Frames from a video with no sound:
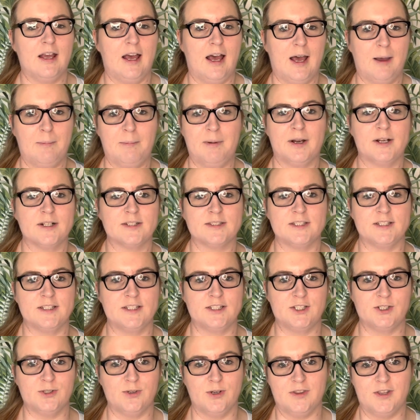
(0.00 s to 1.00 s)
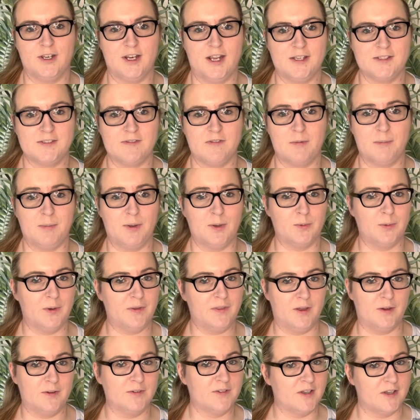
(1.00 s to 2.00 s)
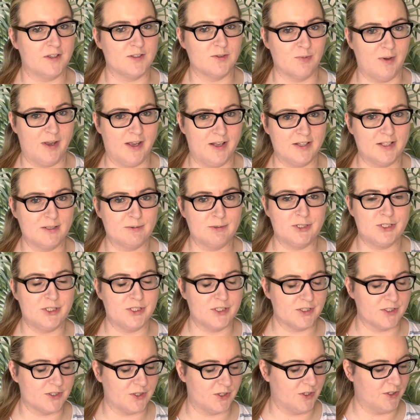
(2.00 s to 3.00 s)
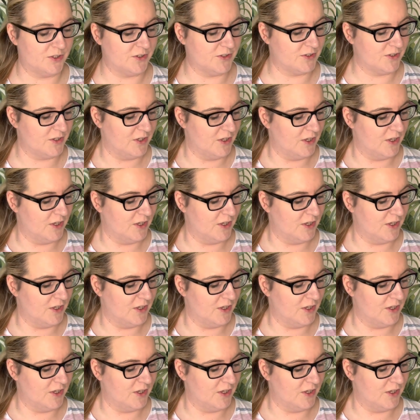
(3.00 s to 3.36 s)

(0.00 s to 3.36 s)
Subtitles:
I personally enjoyed the rest of the meal without it as well. It was just good.